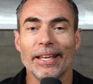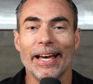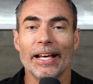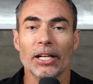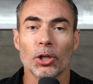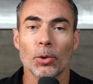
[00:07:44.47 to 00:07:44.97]

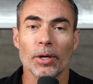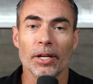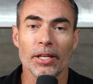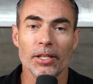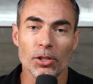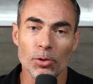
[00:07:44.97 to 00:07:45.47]

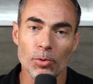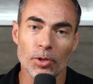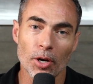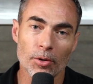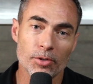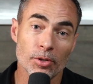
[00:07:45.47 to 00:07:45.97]
category you
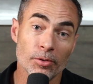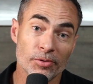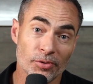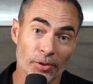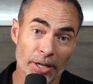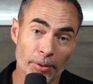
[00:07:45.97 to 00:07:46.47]
go to
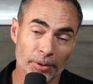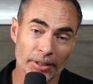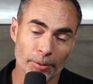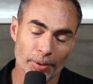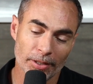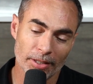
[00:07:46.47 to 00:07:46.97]

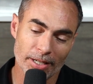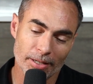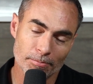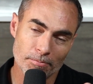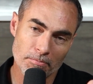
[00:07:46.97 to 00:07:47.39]
frequently where you're like,